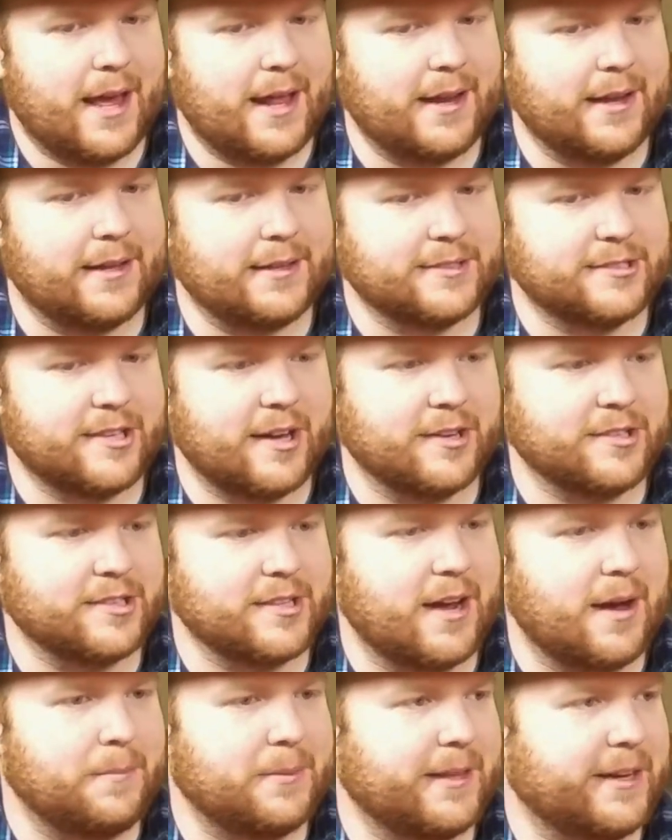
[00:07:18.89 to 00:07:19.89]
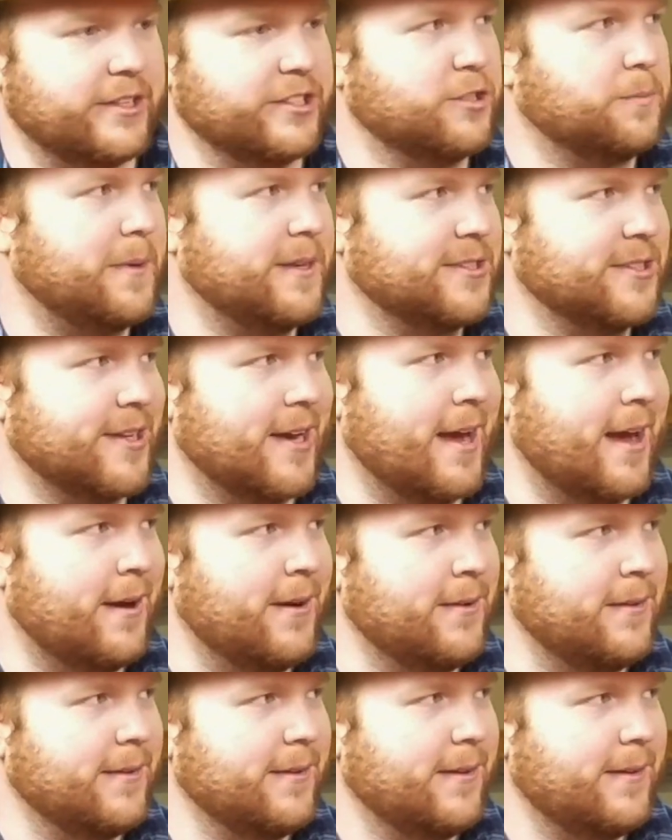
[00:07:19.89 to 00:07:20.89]
and it sucks it up and then it spits it
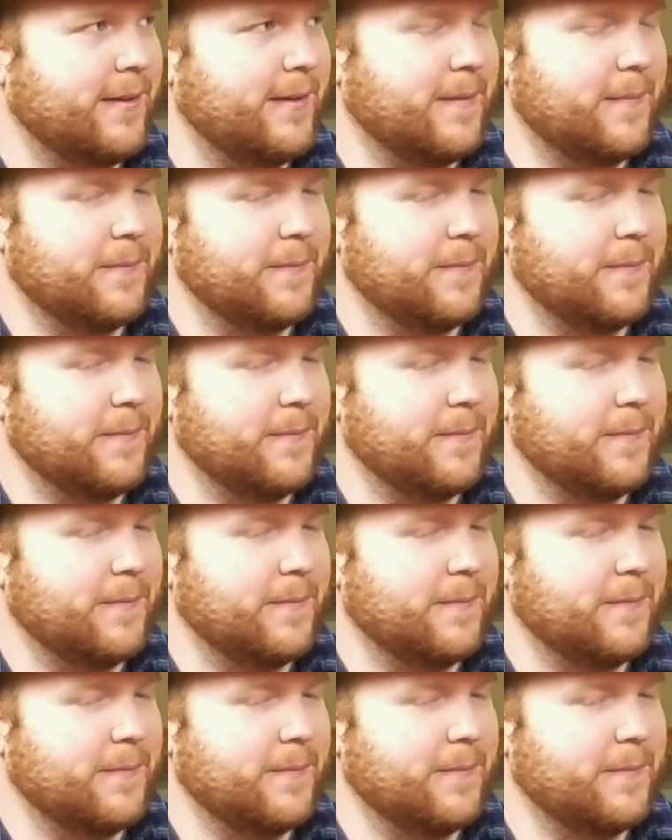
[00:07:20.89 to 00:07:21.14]
out?